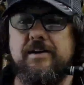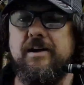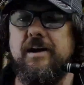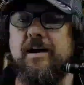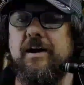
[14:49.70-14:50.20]

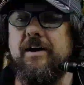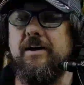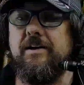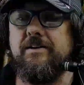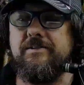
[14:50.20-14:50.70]
Uh,
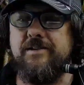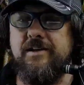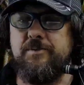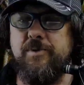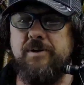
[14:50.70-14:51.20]
so
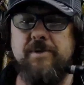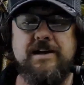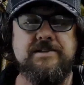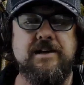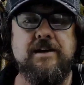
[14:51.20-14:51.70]
that's pretty amazing.